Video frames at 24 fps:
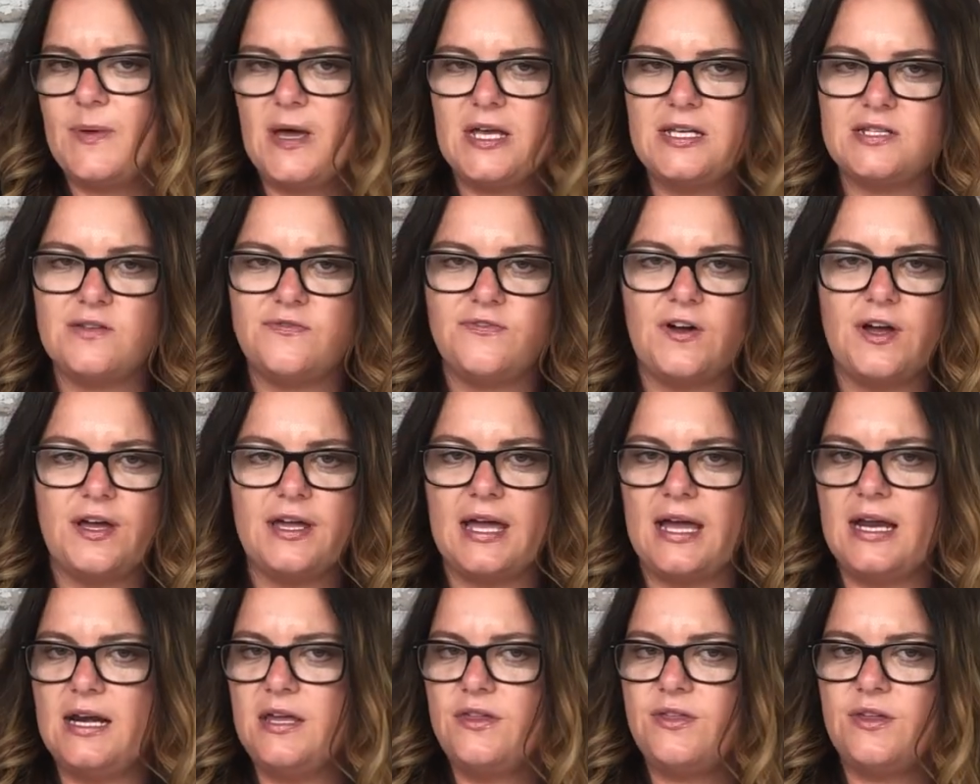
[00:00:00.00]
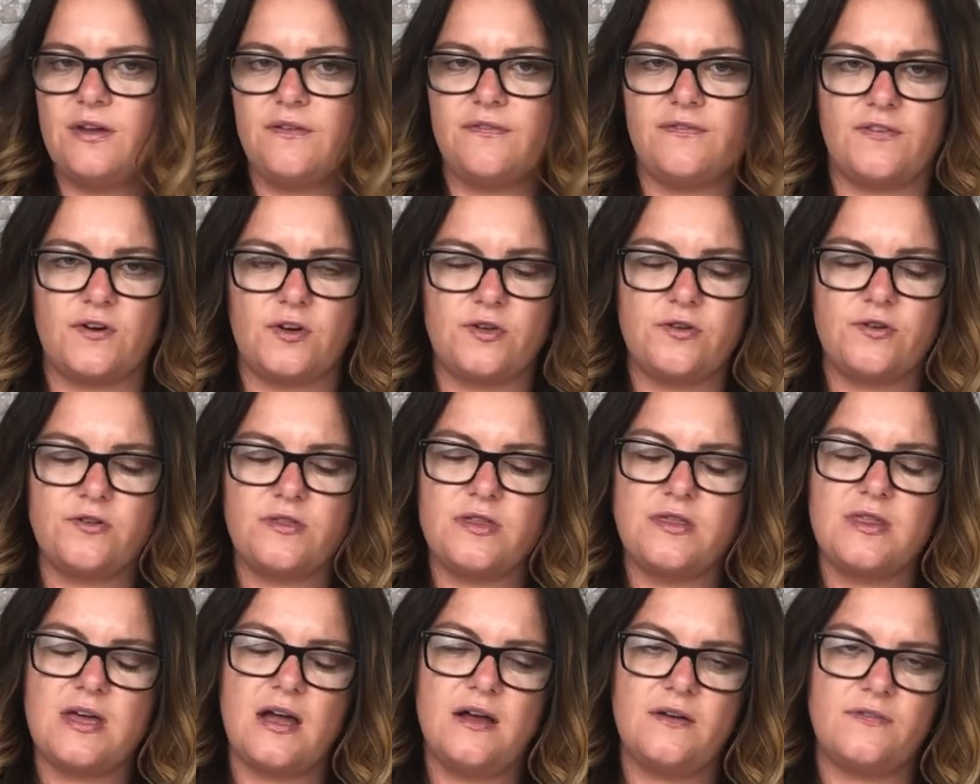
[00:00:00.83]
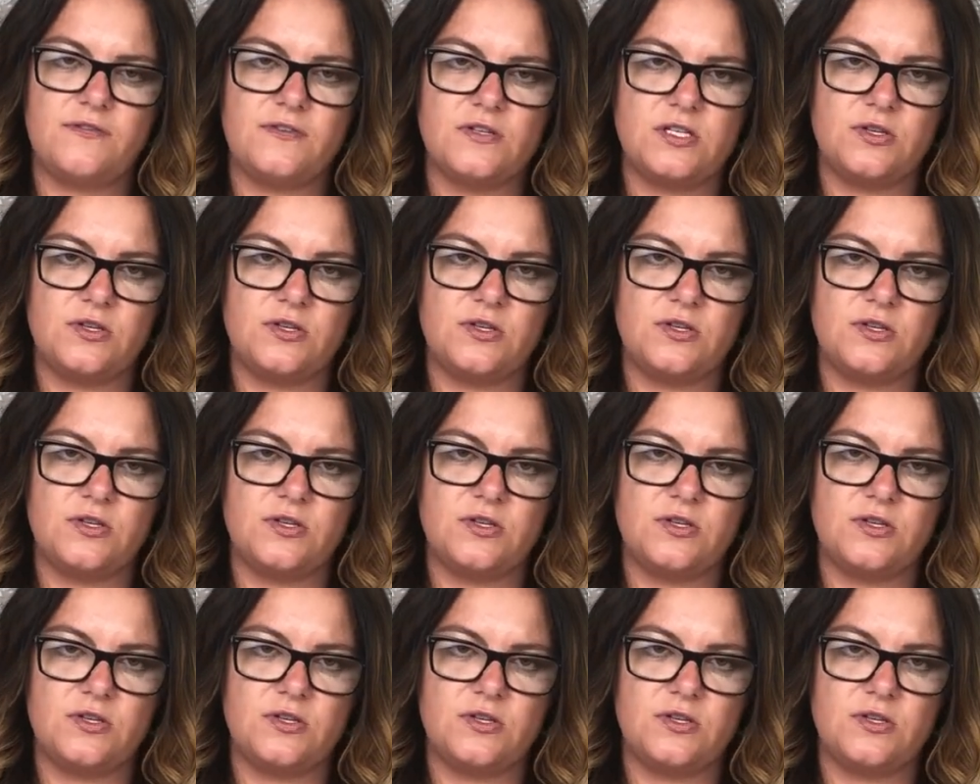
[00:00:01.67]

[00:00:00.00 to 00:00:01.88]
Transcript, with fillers: specifying anything further than that,